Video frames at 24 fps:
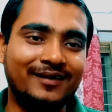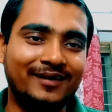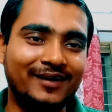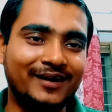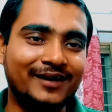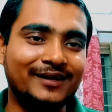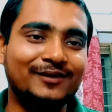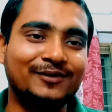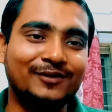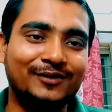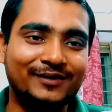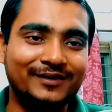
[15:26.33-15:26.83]

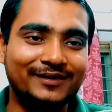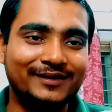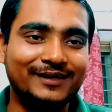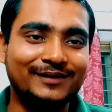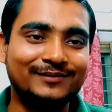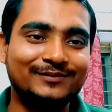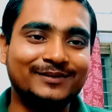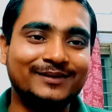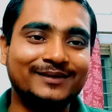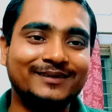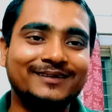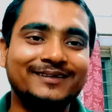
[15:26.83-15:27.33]
I don't
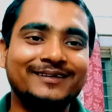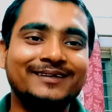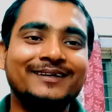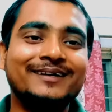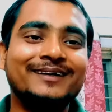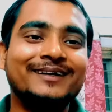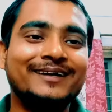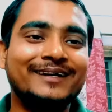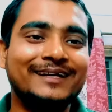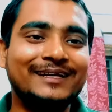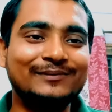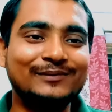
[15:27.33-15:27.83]
have
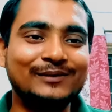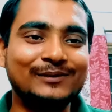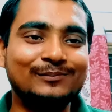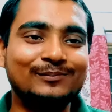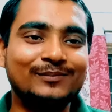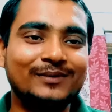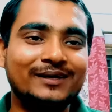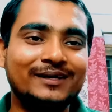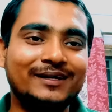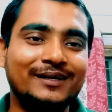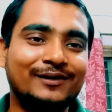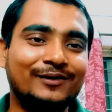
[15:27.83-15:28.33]

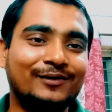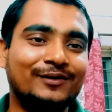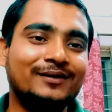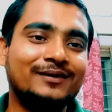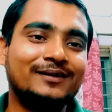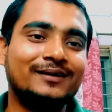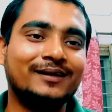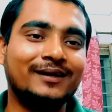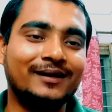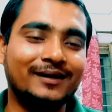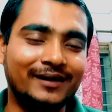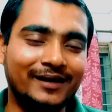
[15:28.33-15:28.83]
remember, I
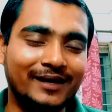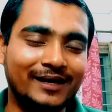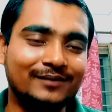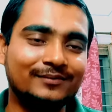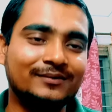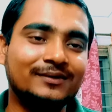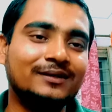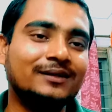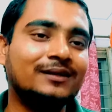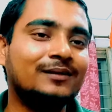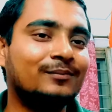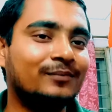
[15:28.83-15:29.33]
don't have
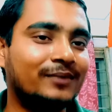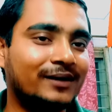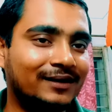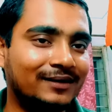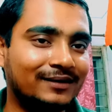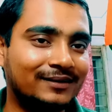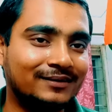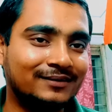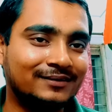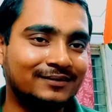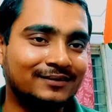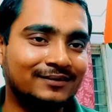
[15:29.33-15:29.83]
in the
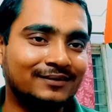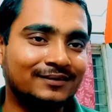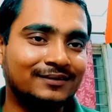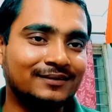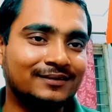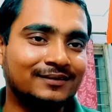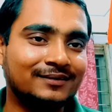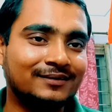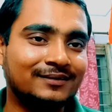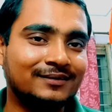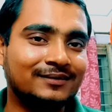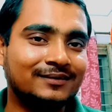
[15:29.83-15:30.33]
mind.
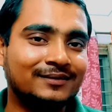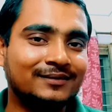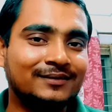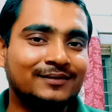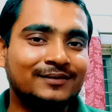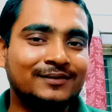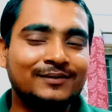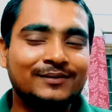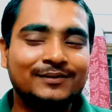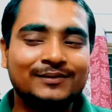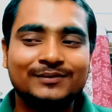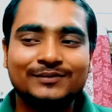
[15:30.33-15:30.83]

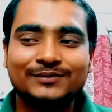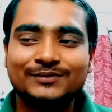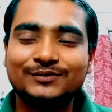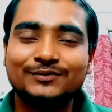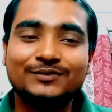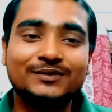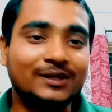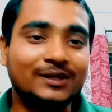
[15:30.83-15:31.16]
So